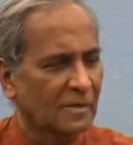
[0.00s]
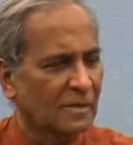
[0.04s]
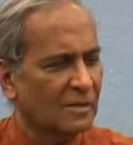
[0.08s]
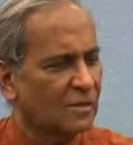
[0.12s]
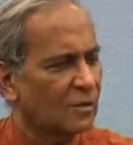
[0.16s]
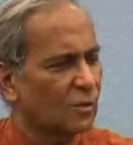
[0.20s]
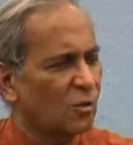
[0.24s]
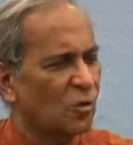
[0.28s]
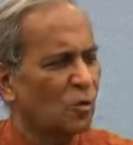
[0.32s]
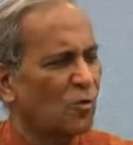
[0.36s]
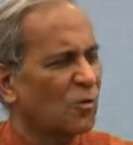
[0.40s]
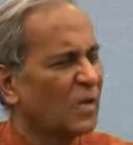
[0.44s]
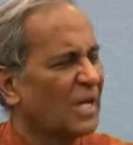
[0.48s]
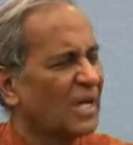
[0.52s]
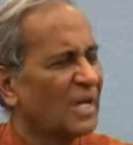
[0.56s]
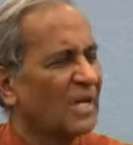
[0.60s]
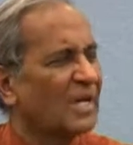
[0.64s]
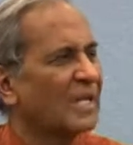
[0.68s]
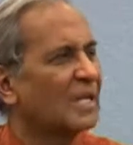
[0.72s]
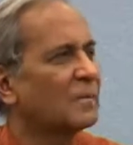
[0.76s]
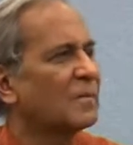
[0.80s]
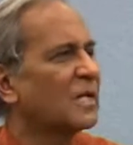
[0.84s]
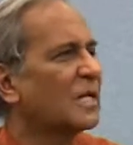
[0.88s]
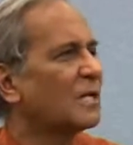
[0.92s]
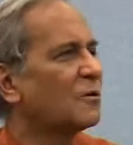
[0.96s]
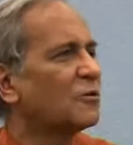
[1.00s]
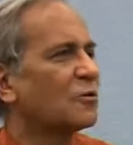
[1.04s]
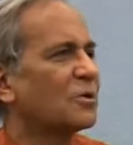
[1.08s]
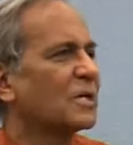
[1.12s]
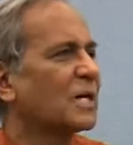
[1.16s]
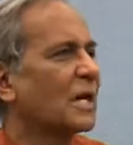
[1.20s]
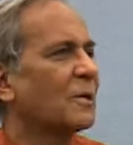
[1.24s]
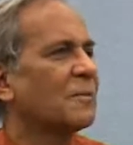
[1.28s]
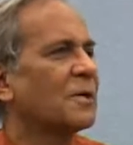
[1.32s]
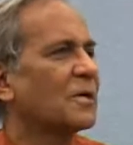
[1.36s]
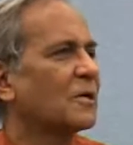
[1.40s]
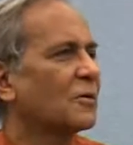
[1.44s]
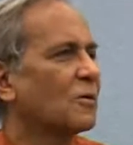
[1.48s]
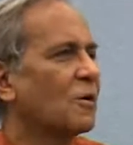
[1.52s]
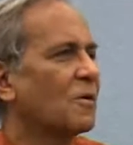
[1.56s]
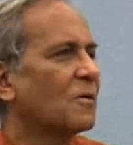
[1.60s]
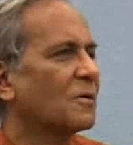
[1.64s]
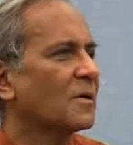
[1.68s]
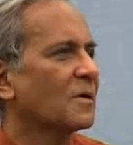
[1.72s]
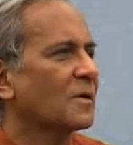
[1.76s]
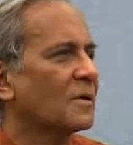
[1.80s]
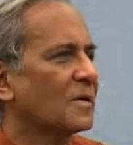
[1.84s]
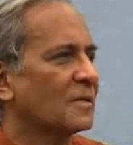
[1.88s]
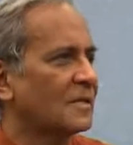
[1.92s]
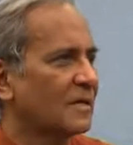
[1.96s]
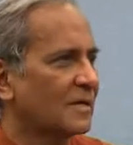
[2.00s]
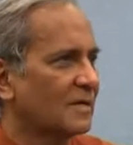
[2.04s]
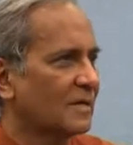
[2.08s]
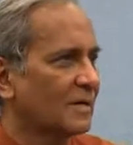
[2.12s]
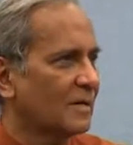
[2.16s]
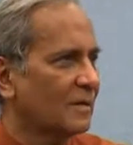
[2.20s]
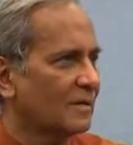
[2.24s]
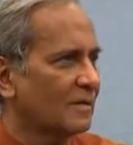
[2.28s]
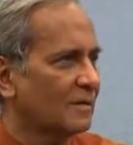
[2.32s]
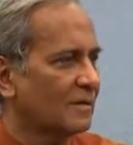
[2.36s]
No way anybody could come and conquer that.